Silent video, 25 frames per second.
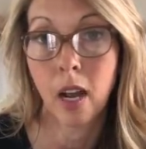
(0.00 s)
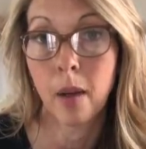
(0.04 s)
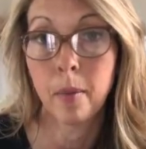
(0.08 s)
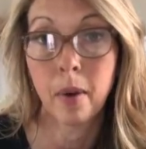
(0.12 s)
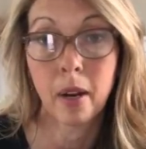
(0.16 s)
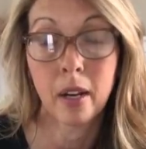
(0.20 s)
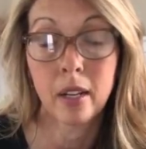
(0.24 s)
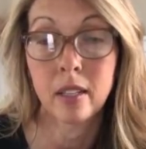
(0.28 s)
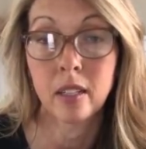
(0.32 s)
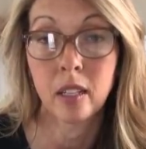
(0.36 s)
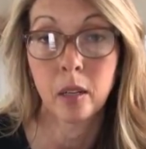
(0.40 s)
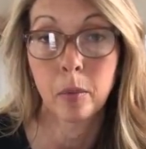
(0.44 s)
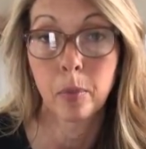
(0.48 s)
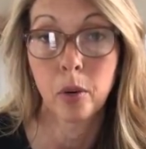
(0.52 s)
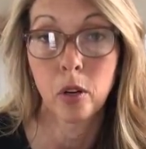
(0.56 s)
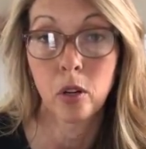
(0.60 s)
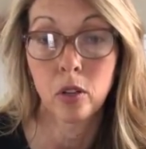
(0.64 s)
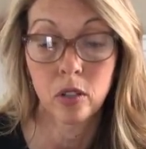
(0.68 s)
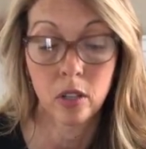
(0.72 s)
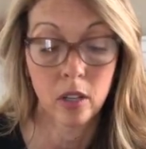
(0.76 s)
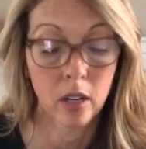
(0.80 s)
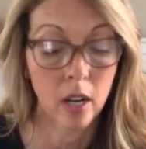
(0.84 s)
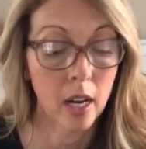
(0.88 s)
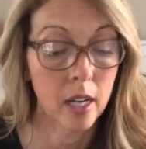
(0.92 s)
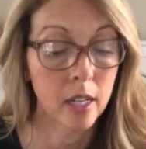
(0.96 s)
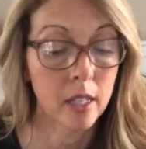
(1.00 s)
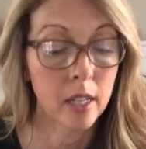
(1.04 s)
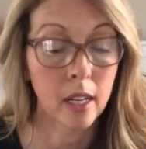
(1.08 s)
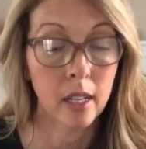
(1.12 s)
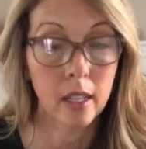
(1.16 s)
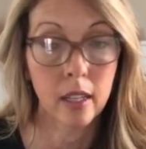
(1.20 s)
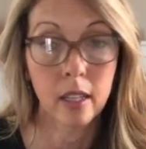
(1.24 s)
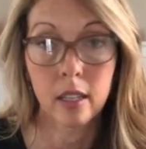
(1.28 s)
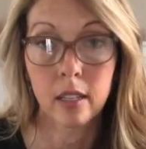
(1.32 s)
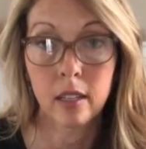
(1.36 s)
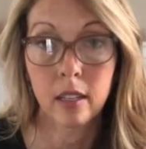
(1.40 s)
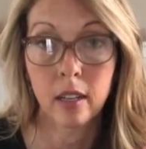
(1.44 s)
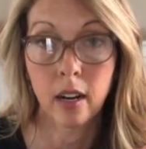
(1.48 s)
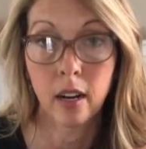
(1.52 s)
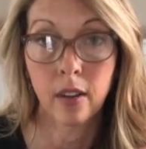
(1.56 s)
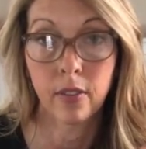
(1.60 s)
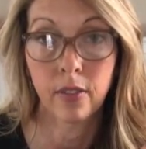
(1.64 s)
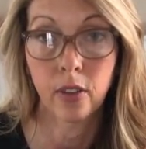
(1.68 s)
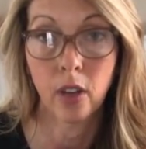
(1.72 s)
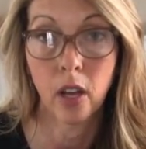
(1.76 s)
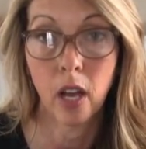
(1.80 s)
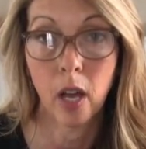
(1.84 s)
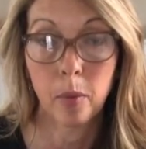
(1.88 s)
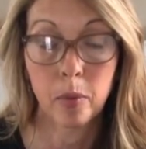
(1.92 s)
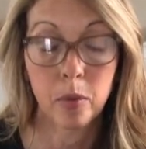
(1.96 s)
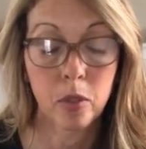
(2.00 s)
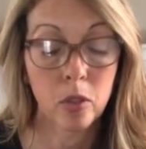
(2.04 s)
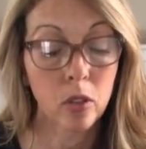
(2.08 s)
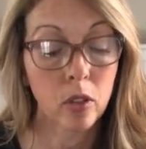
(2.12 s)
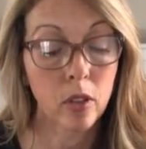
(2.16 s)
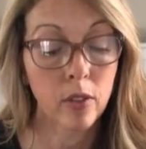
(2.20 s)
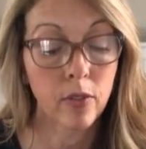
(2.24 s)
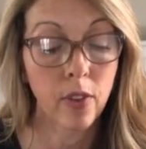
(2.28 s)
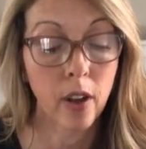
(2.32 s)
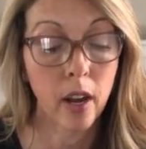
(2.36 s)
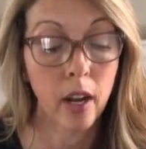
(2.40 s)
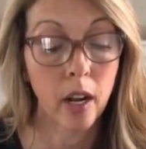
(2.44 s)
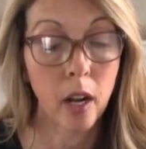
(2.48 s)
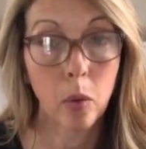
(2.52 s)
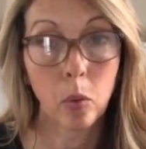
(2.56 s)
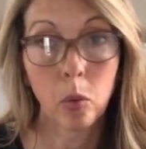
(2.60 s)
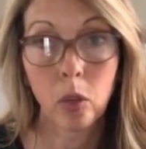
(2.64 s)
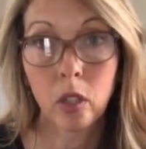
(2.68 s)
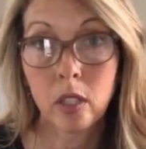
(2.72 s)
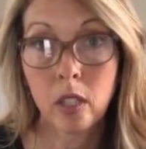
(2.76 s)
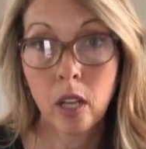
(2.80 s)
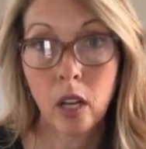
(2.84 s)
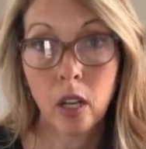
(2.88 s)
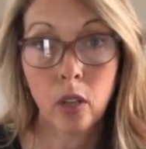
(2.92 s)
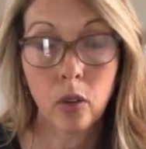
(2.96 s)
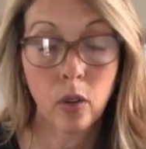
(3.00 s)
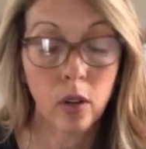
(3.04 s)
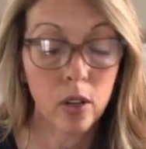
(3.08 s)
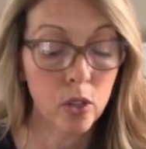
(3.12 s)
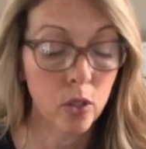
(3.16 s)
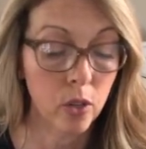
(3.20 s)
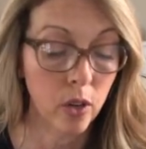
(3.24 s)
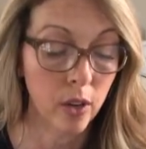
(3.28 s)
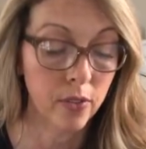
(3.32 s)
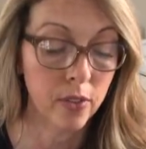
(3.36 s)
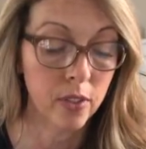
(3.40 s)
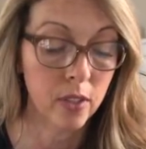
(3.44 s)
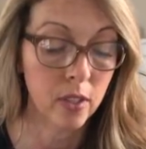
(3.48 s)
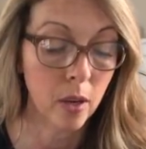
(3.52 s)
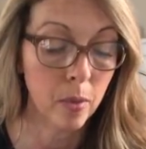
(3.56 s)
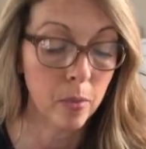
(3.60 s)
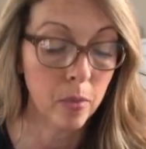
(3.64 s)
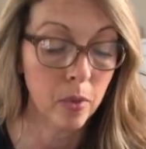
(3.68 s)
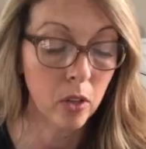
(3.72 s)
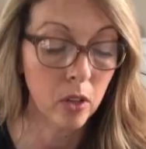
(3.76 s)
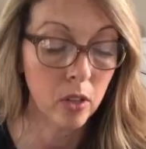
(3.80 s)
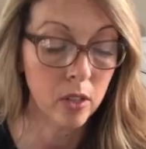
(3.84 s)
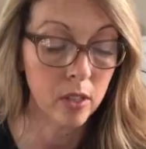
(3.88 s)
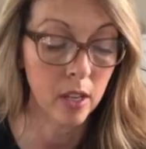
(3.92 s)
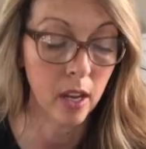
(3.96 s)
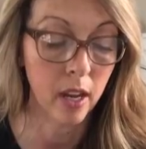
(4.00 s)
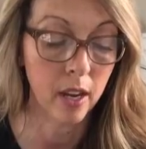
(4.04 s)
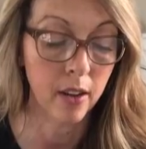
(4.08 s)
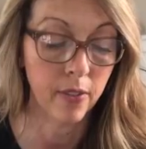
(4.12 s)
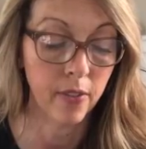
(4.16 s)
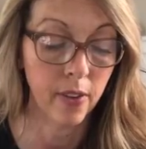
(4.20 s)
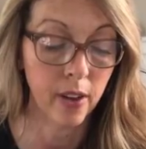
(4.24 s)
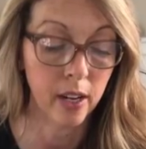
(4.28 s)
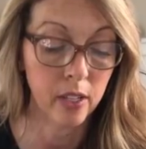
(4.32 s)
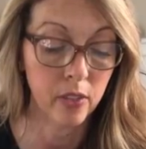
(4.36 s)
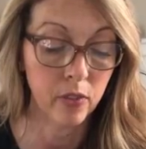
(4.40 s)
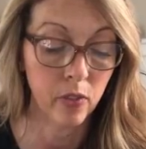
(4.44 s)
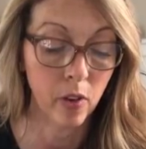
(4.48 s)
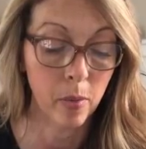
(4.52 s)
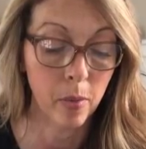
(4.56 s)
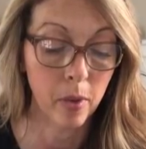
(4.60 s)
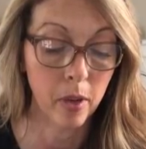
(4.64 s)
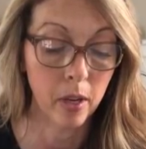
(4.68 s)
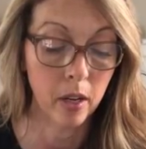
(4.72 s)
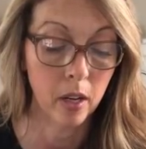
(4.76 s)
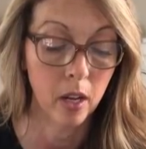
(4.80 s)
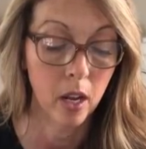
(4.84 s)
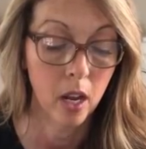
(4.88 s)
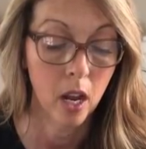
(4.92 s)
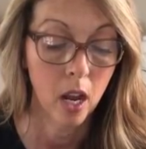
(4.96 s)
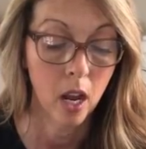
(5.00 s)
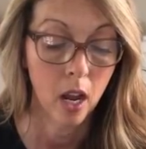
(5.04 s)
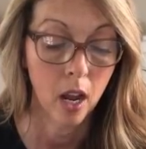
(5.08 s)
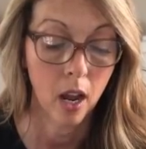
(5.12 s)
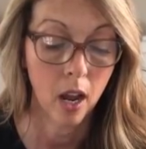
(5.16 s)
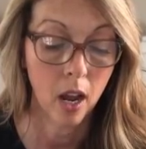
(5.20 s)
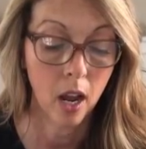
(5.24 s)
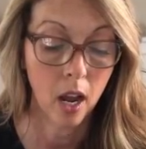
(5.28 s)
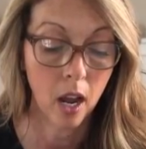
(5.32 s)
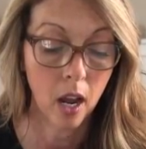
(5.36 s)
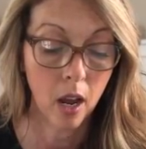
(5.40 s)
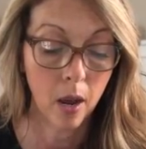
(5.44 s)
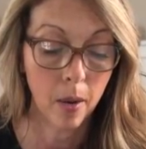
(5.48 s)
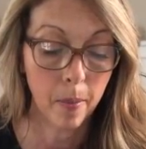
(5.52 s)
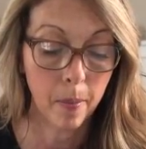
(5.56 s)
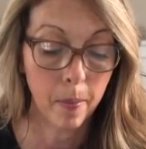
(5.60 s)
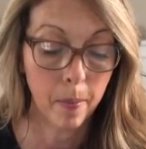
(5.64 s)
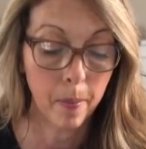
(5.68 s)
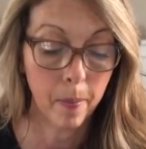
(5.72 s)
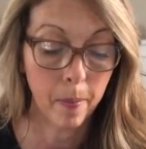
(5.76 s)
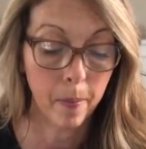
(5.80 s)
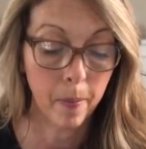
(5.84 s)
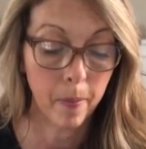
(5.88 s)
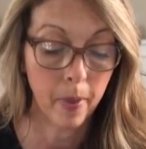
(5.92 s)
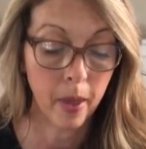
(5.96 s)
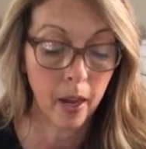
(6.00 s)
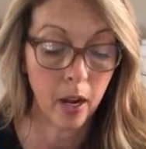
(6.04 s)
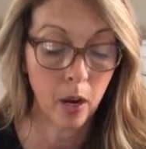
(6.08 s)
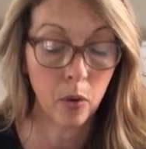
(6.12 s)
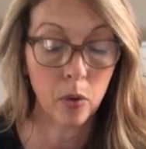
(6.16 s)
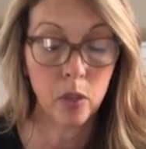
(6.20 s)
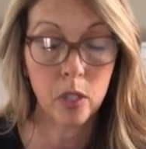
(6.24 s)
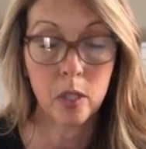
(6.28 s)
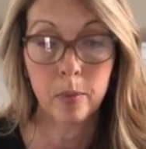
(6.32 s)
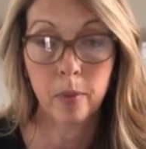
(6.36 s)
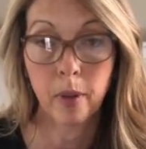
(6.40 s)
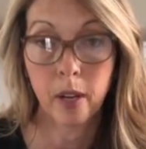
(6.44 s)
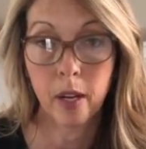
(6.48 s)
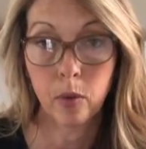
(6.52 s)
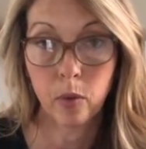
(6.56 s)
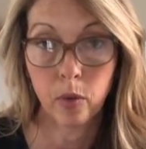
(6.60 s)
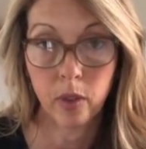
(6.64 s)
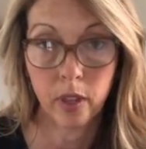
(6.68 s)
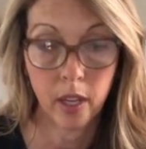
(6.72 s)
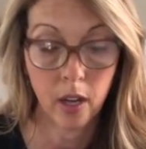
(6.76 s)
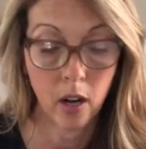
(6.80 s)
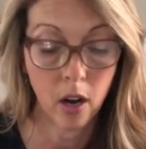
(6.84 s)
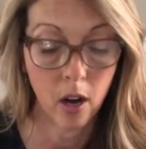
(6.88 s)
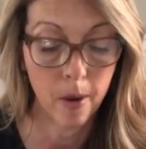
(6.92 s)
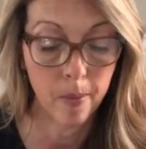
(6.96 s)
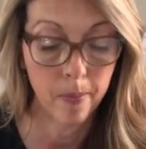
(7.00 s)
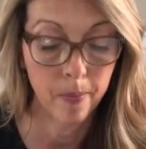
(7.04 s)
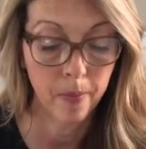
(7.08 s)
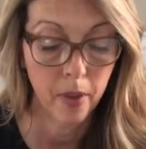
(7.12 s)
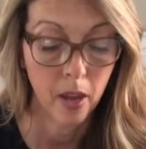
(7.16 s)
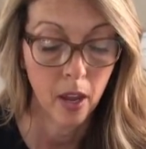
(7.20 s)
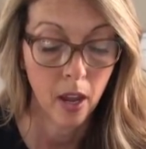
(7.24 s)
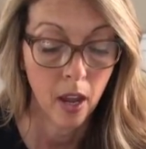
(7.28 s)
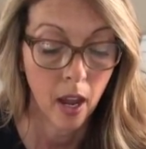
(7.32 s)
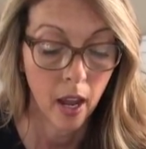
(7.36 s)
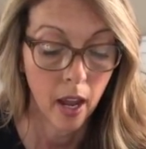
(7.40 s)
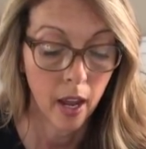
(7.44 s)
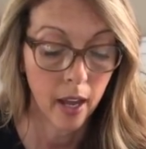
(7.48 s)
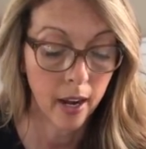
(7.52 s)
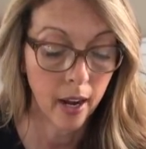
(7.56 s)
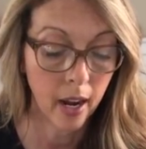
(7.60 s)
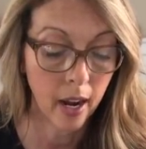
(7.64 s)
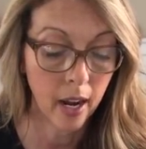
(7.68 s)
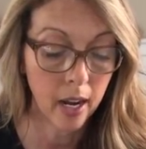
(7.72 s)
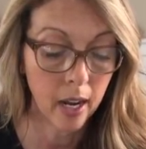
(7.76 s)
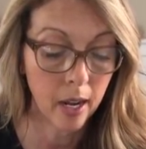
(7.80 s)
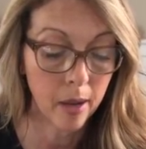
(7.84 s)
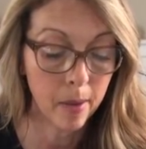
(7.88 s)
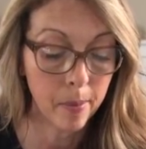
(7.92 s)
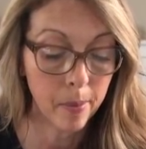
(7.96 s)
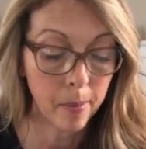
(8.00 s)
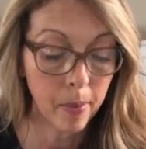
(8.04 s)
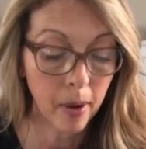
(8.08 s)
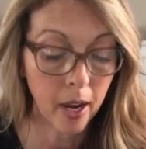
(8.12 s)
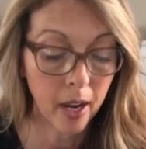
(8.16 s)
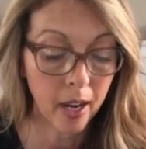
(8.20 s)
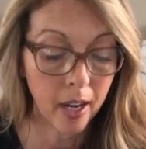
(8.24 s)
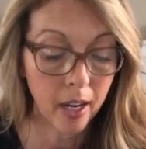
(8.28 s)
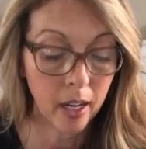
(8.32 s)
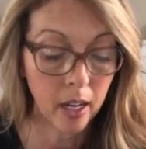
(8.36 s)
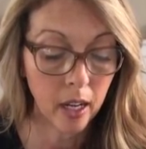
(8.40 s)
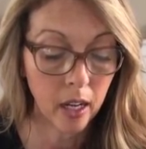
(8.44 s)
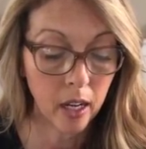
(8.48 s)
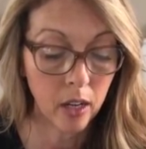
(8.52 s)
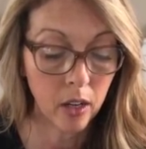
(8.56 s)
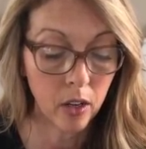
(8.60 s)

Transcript: I'm not a sick person. I take this and I feel absolutely fine. I will tell you I do have some little side effects from it, and I will explain what they are. And I am by